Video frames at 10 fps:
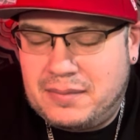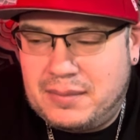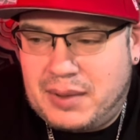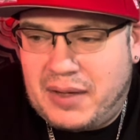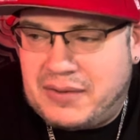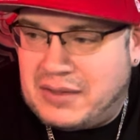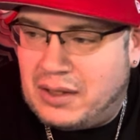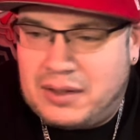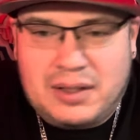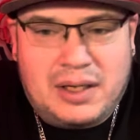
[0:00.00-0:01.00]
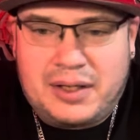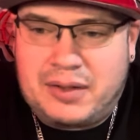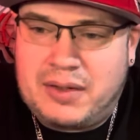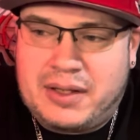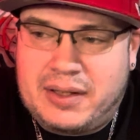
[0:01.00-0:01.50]
But I've seen a lot of
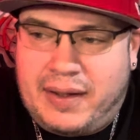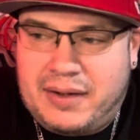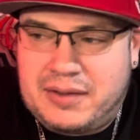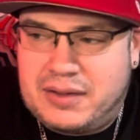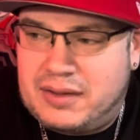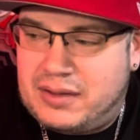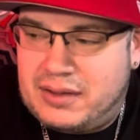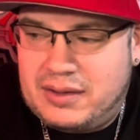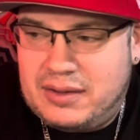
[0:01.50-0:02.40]
great connections.